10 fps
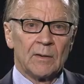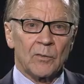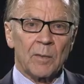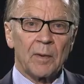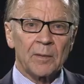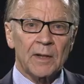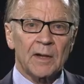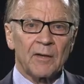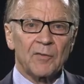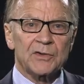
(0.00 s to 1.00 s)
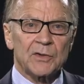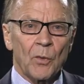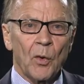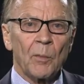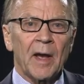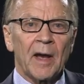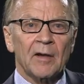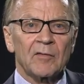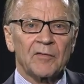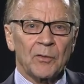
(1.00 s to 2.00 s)
Republican efforts to roll
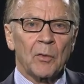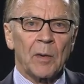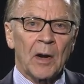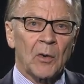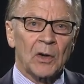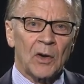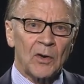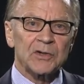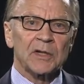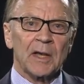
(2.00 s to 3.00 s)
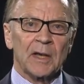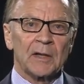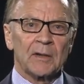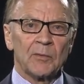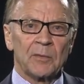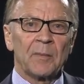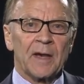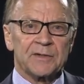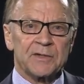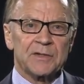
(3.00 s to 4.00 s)
back federal power largely ended with
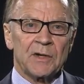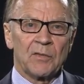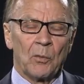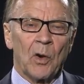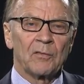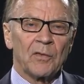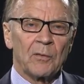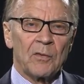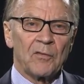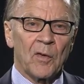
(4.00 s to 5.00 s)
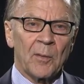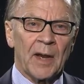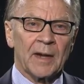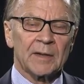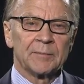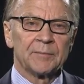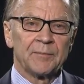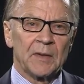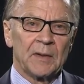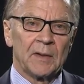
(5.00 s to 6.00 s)
passage of the Welfare Reform Act.
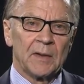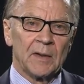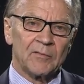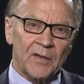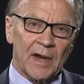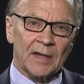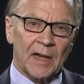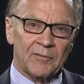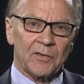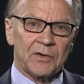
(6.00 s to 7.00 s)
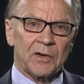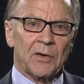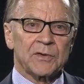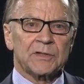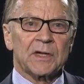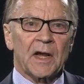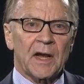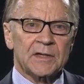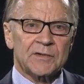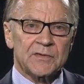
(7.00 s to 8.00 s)
In fact, after the terrorist
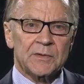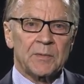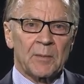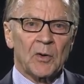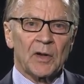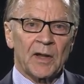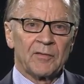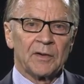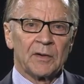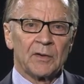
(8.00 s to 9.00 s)
attacks of September 11,